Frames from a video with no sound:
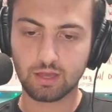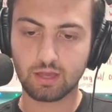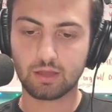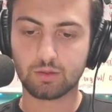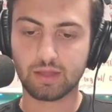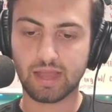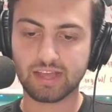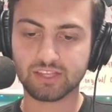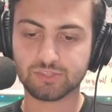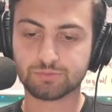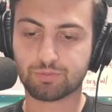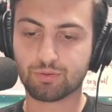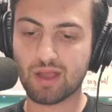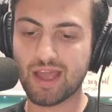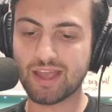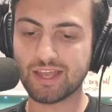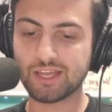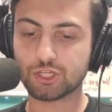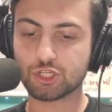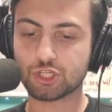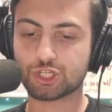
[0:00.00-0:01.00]
As
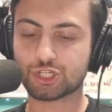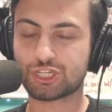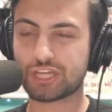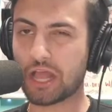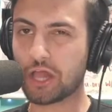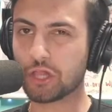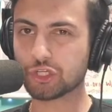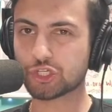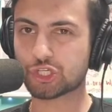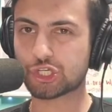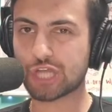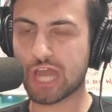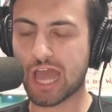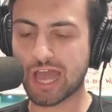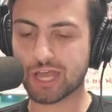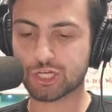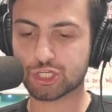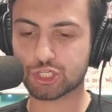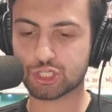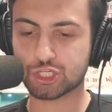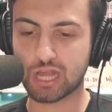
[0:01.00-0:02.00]
Bryant
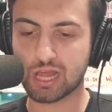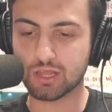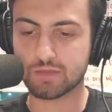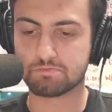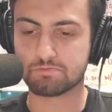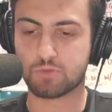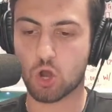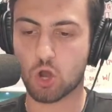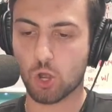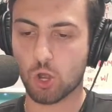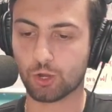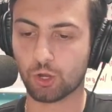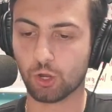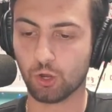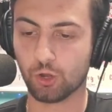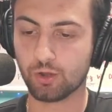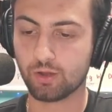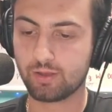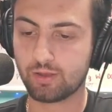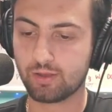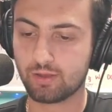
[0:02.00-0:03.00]
Shellshock
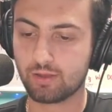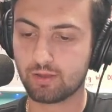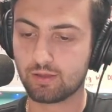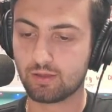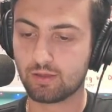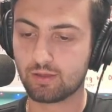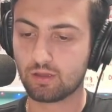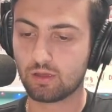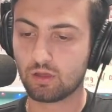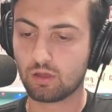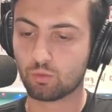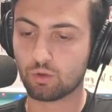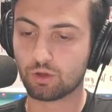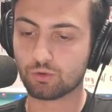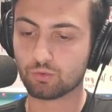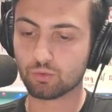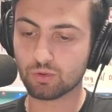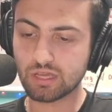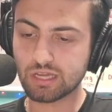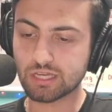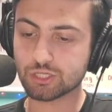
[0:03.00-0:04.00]
Schellenbarger would
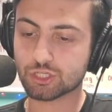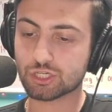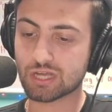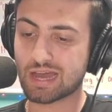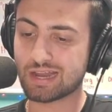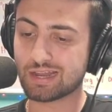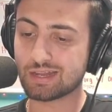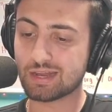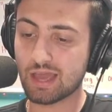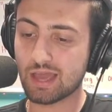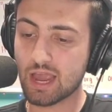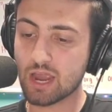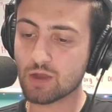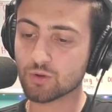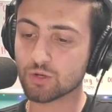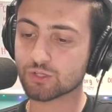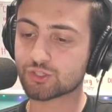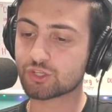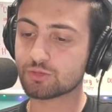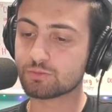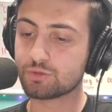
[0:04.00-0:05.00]
reach on an
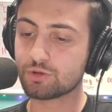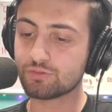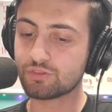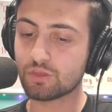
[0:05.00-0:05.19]
error to move the